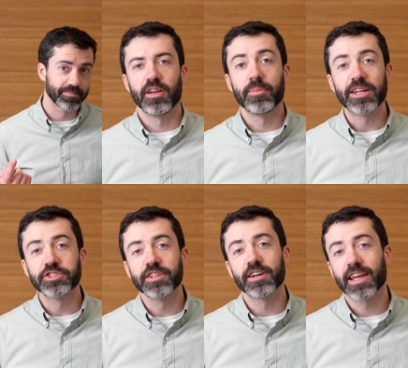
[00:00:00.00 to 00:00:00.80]

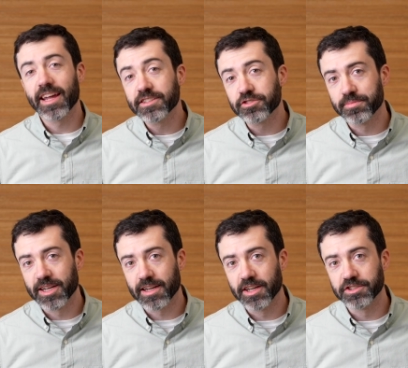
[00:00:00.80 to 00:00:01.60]
Imagine a cancer
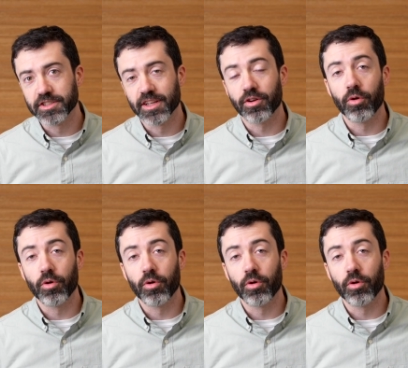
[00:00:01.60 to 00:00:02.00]
medication that